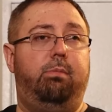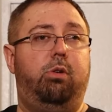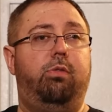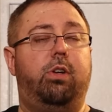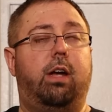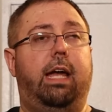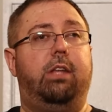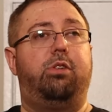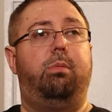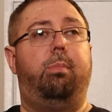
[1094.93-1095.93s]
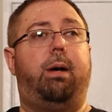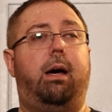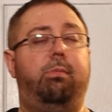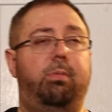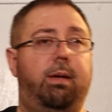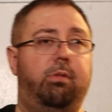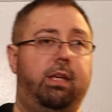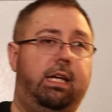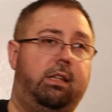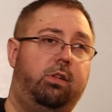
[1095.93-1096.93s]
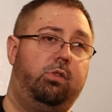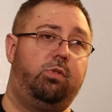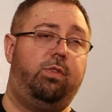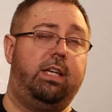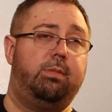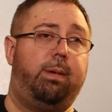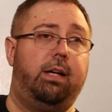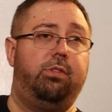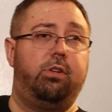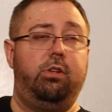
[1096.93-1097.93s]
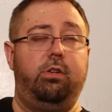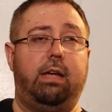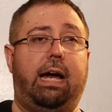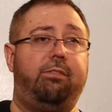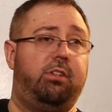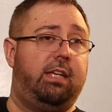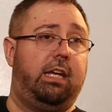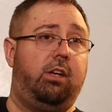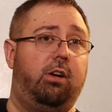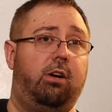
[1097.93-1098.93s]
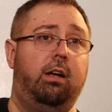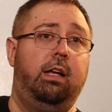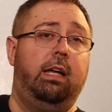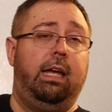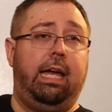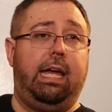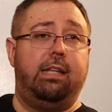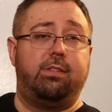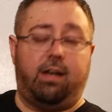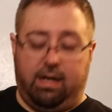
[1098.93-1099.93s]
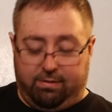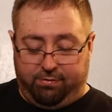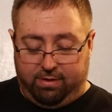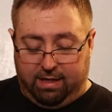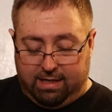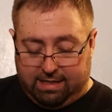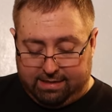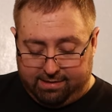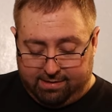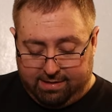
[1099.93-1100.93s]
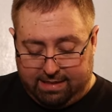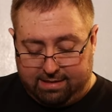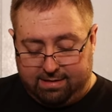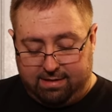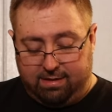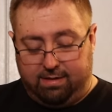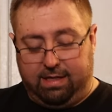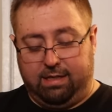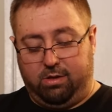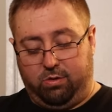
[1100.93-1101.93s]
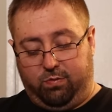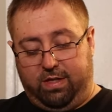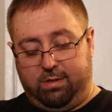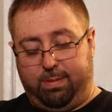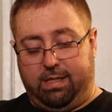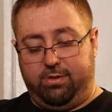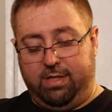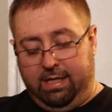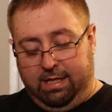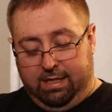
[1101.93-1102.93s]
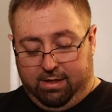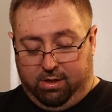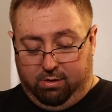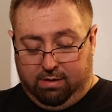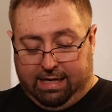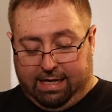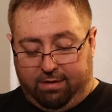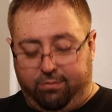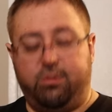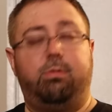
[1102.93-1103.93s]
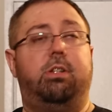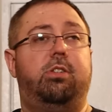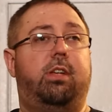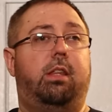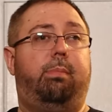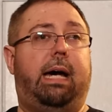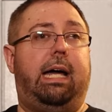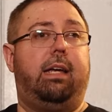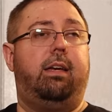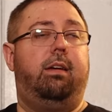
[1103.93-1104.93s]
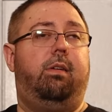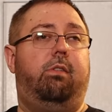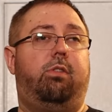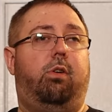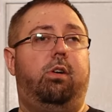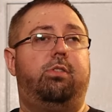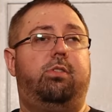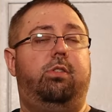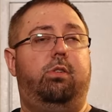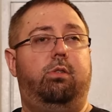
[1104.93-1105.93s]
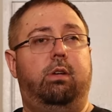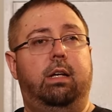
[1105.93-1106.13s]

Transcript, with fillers: move your hands from the bottom to be able to hit those face buttons, or you have to take your hands off the uh, stick to hit those face buttons. You have switches on the back, of course, to